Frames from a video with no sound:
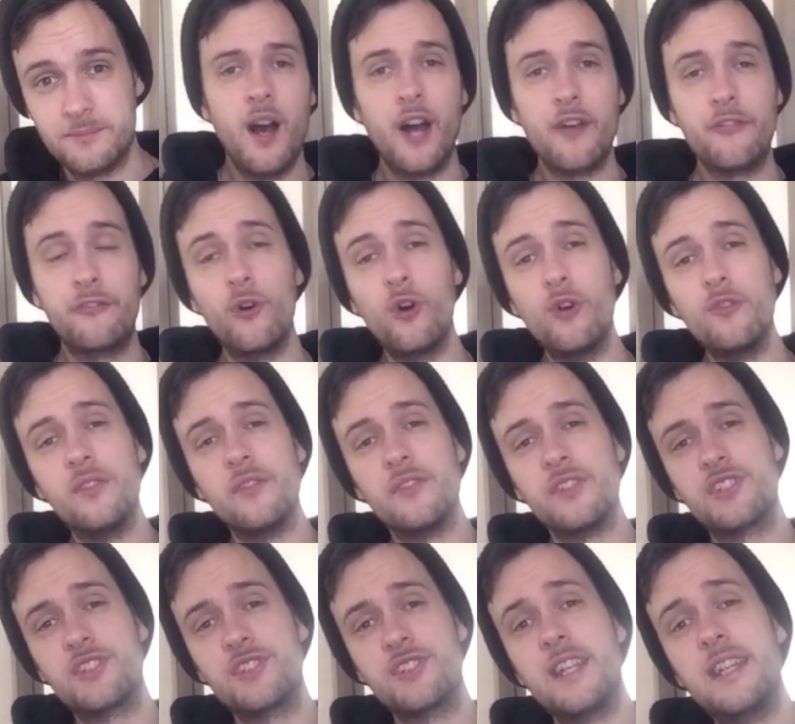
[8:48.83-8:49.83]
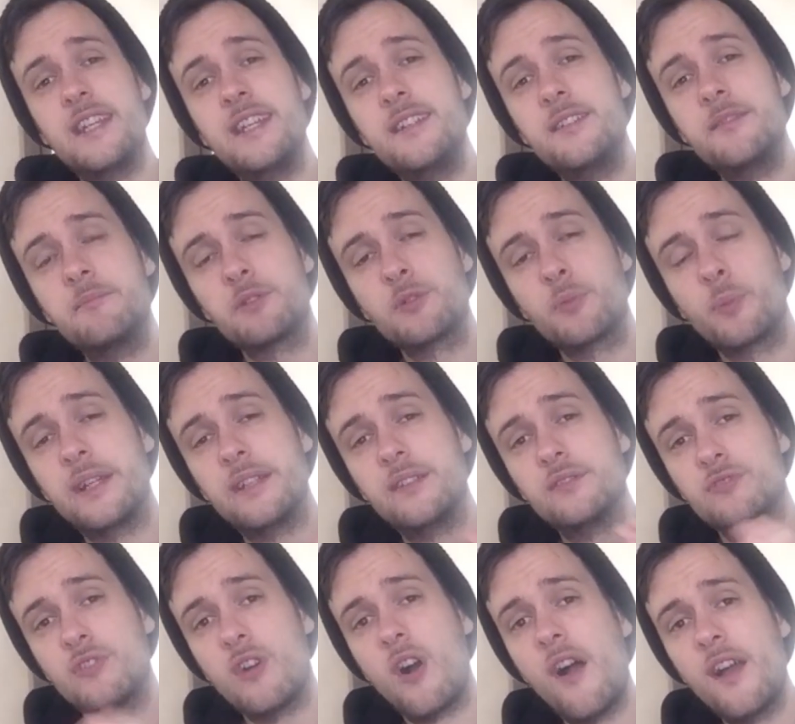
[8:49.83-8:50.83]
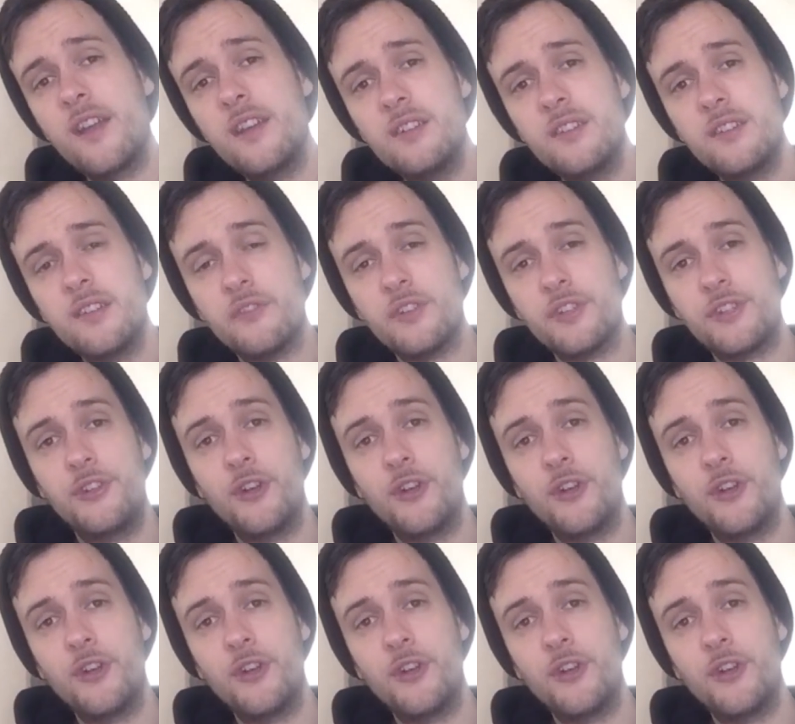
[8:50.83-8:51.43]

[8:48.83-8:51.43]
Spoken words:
I thought that the scene between Ryan and the